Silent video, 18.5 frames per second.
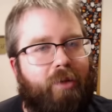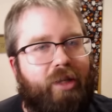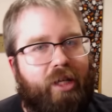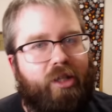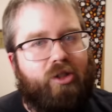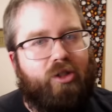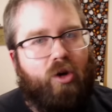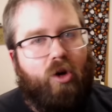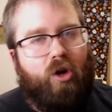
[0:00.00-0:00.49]
of
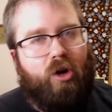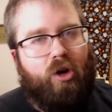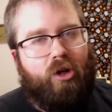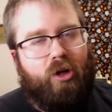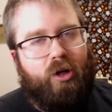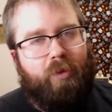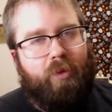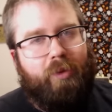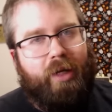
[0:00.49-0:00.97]
these are
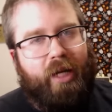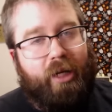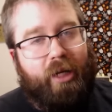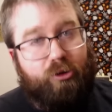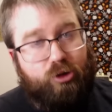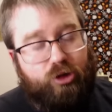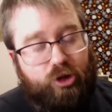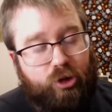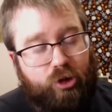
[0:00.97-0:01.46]
going to be
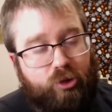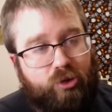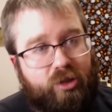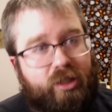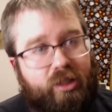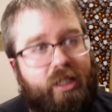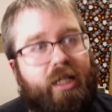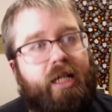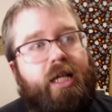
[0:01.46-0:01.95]

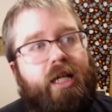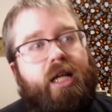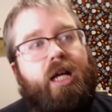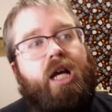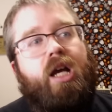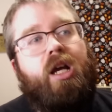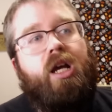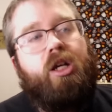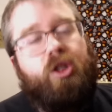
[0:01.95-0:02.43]
introduced,
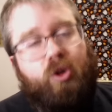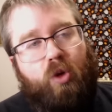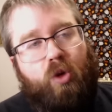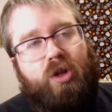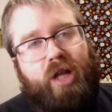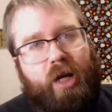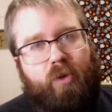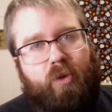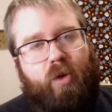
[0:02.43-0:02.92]

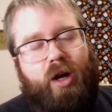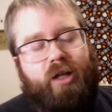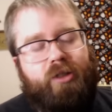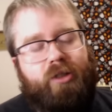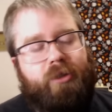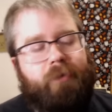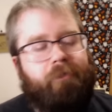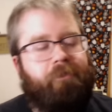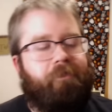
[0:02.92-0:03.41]
storyline wise.